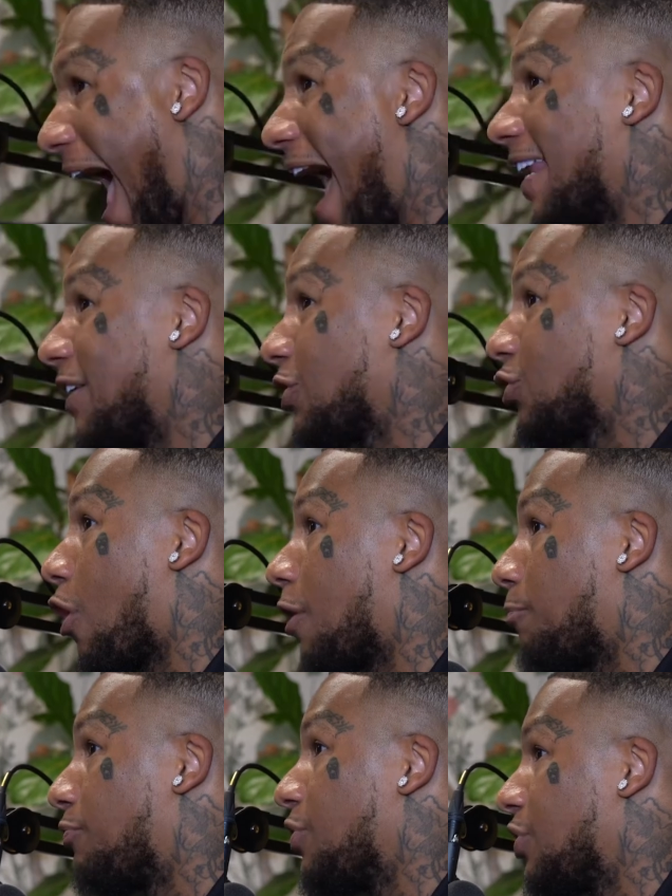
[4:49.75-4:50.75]
I didn't start
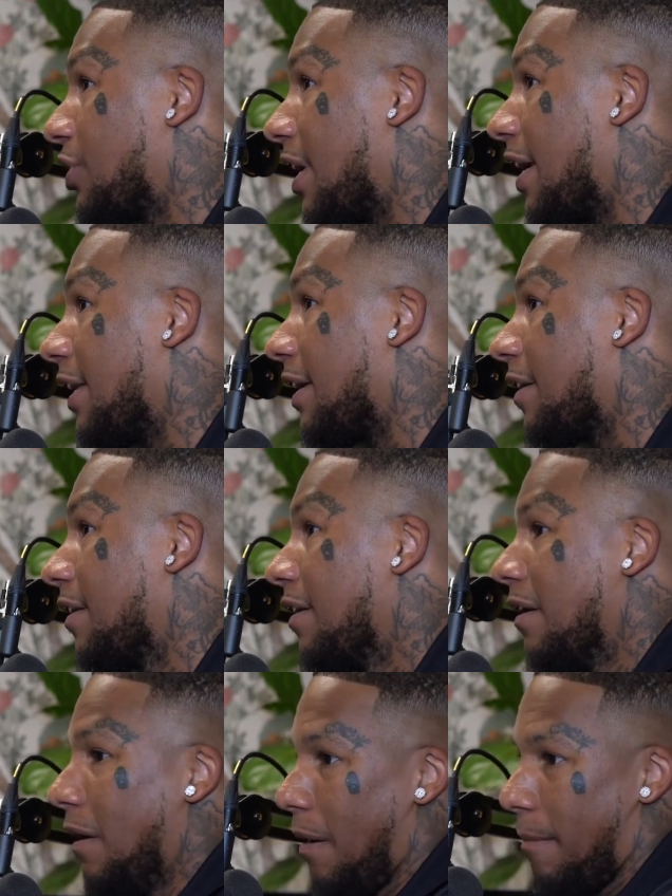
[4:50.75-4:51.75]
appreciating
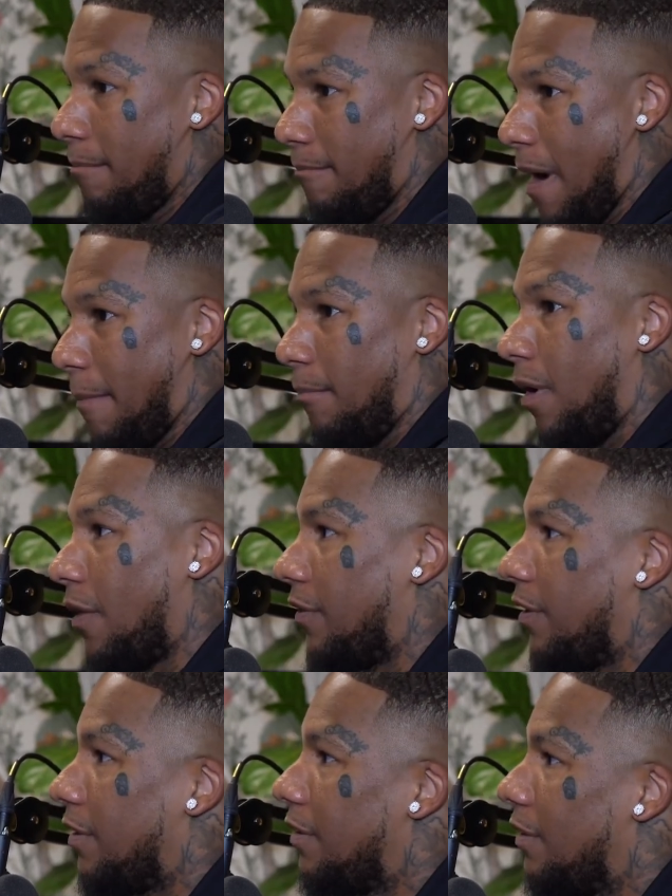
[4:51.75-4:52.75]
my
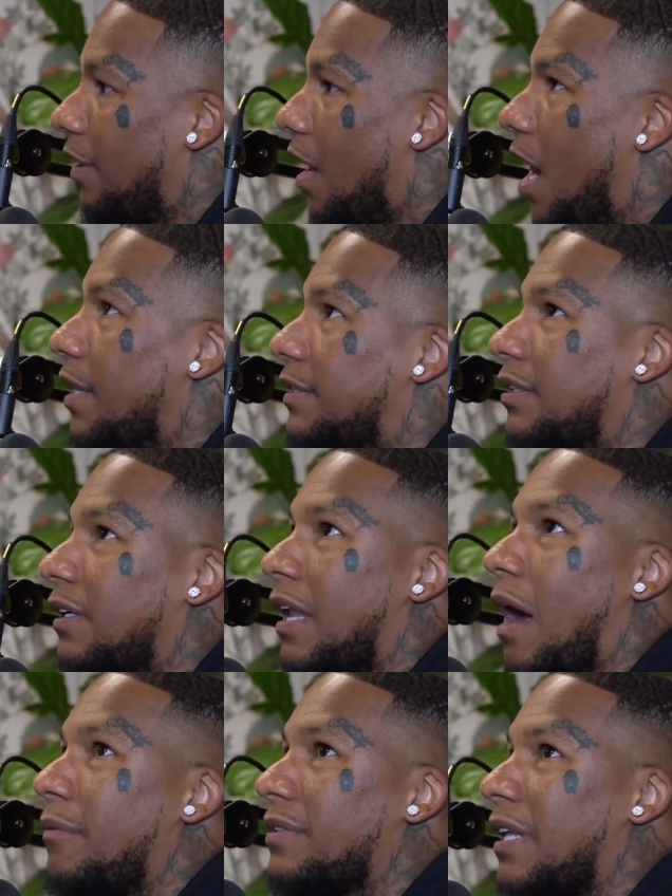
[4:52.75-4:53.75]
mother until
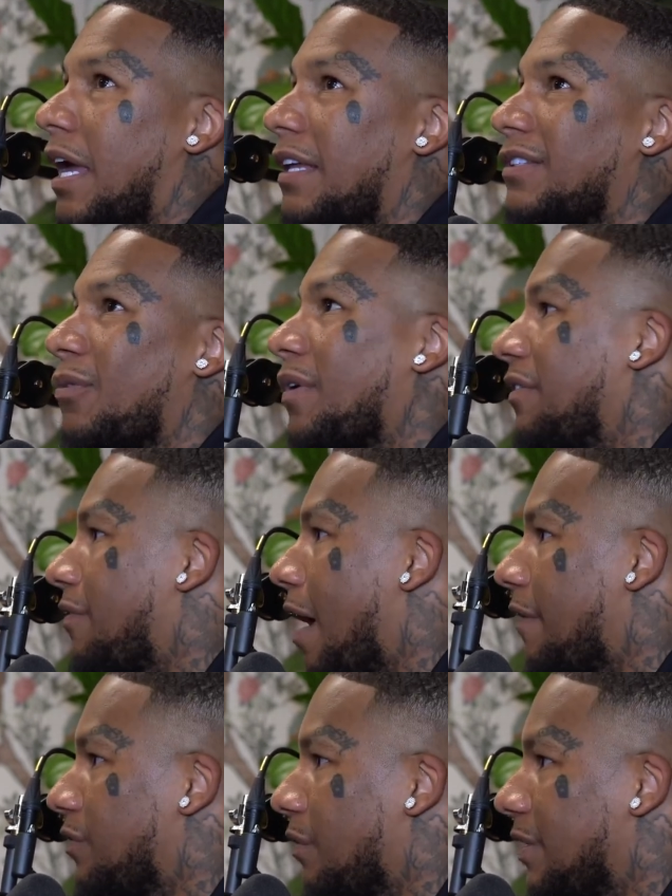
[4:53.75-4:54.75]
I was
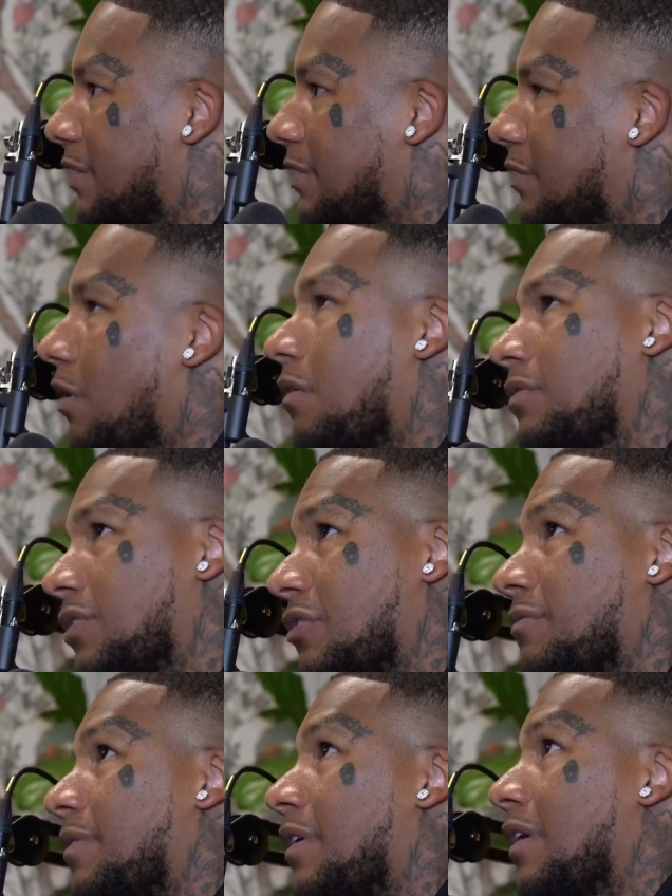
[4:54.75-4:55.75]

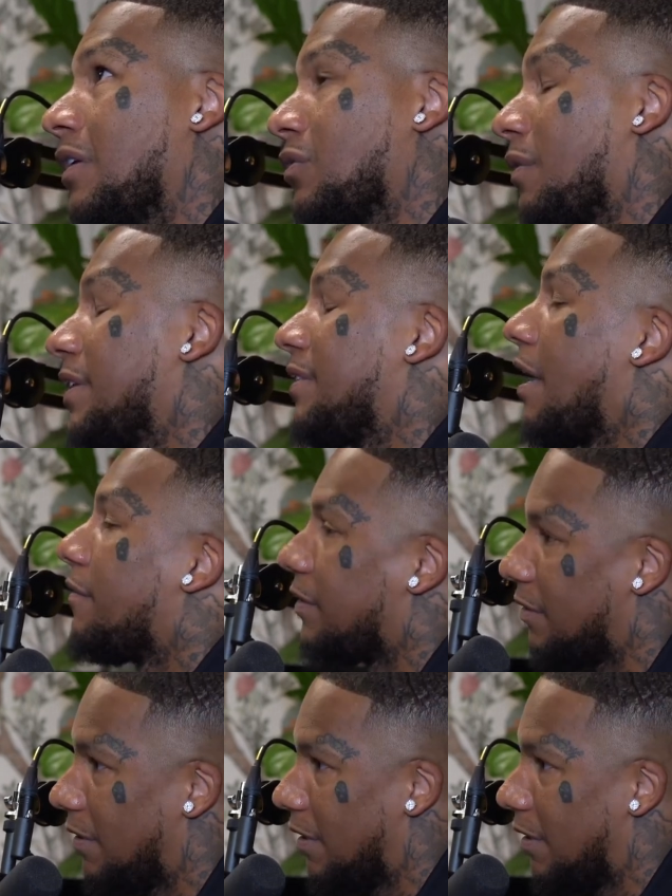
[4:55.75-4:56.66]
27.